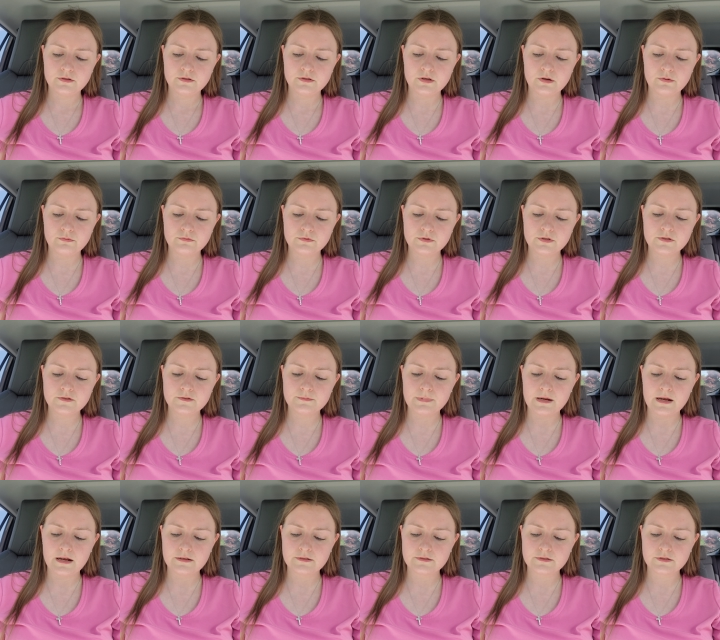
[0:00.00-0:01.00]
Don't
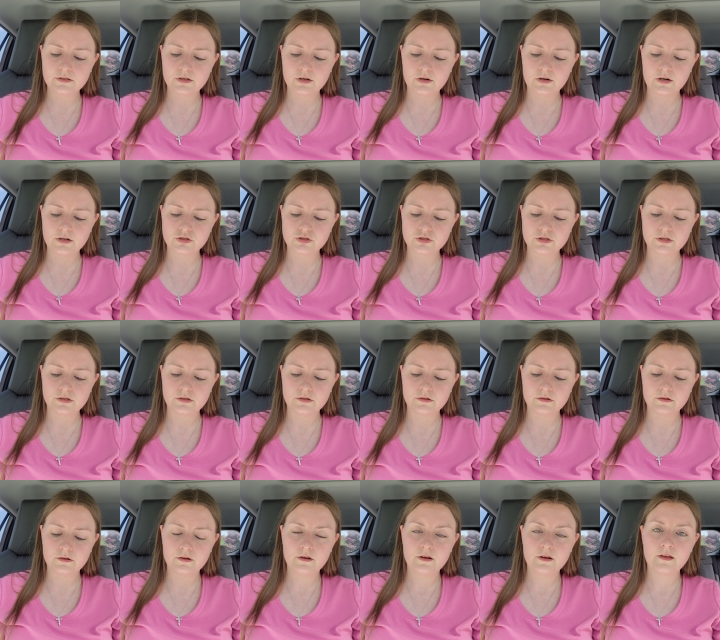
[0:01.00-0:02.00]
despise the crushing.
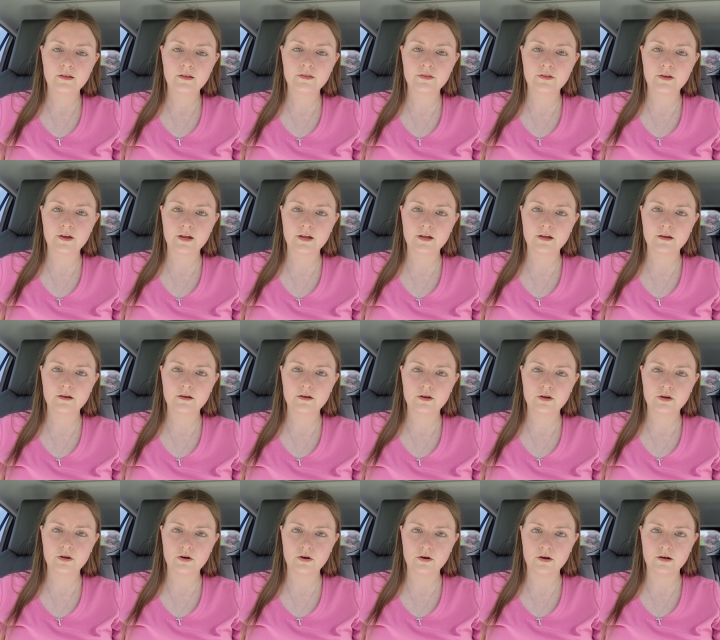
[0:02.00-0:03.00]
Thank
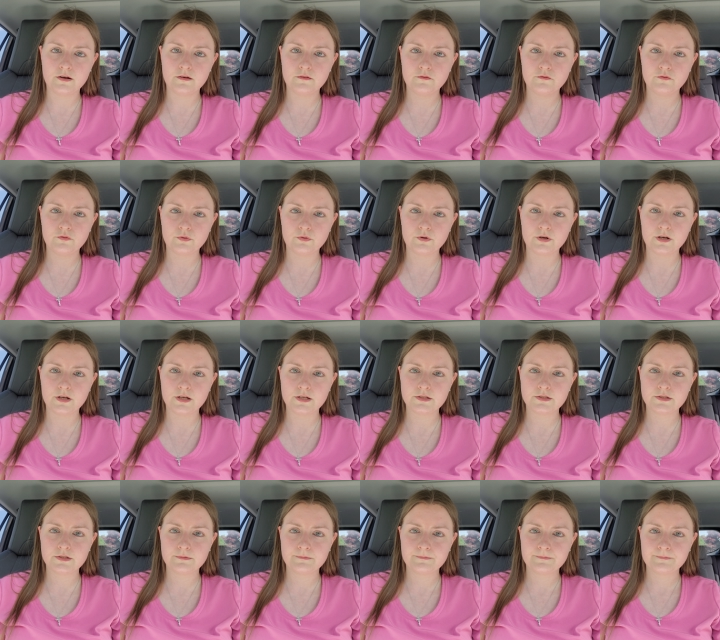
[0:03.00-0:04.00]
God for
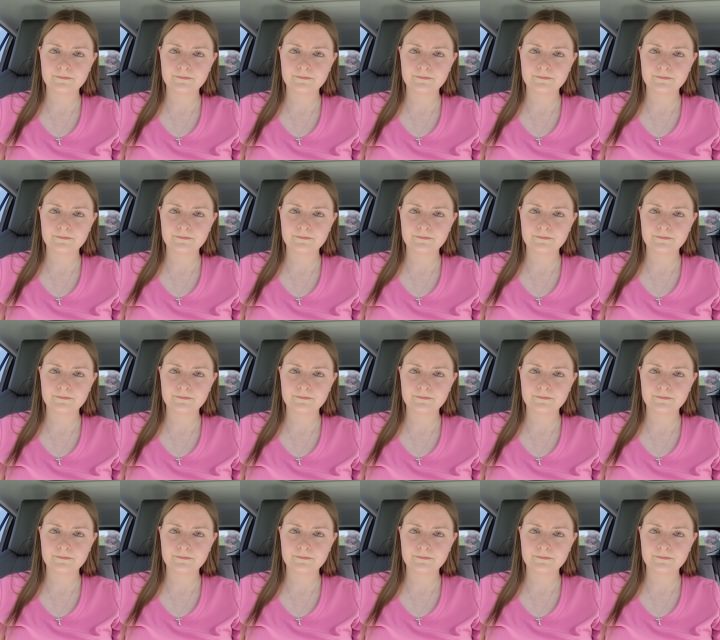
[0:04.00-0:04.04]
it.